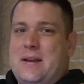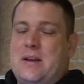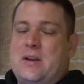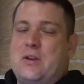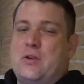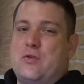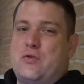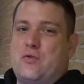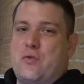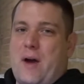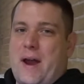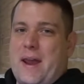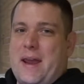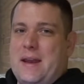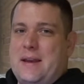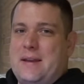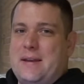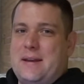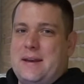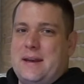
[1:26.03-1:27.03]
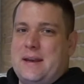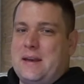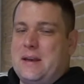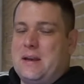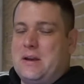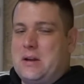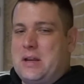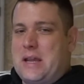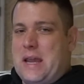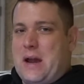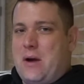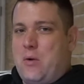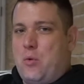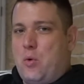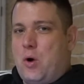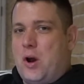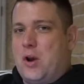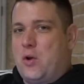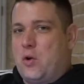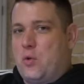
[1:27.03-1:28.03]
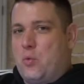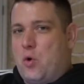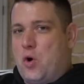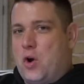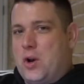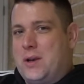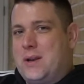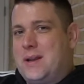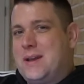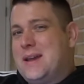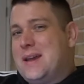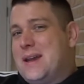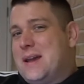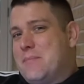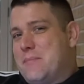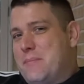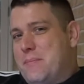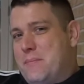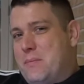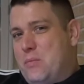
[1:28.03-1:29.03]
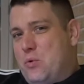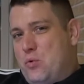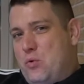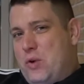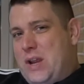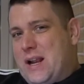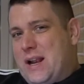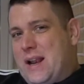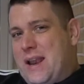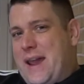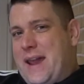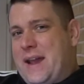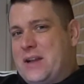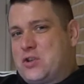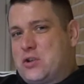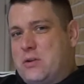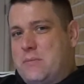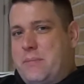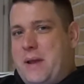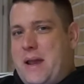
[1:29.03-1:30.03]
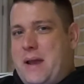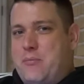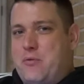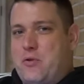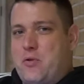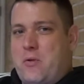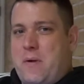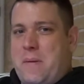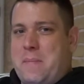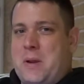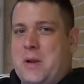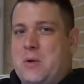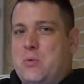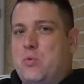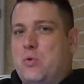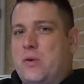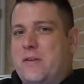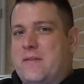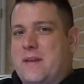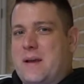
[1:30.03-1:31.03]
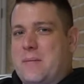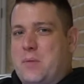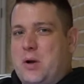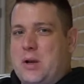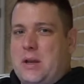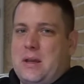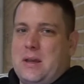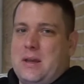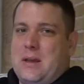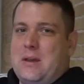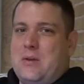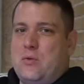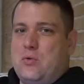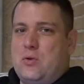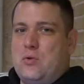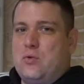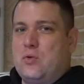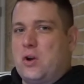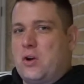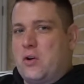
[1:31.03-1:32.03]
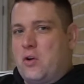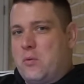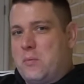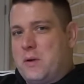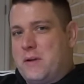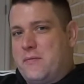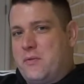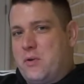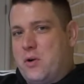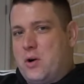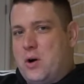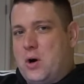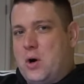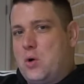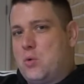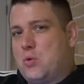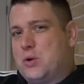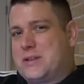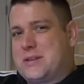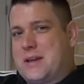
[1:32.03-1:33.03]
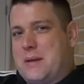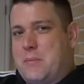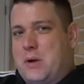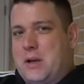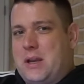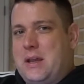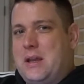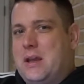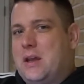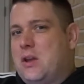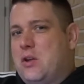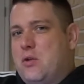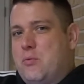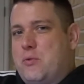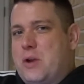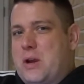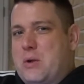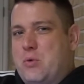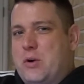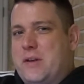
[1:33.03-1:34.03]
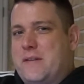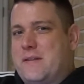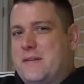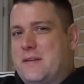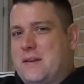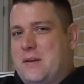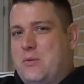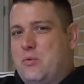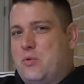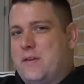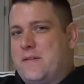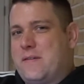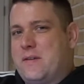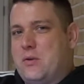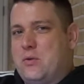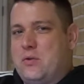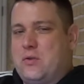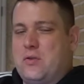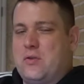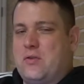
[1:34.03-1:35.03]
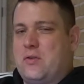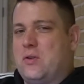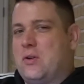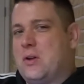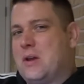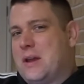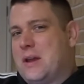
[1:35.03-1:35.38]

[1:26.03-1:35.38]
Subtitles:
to try it in one-on-one real actual pair programming with somebody you do not know before, or with somebody you bring with you to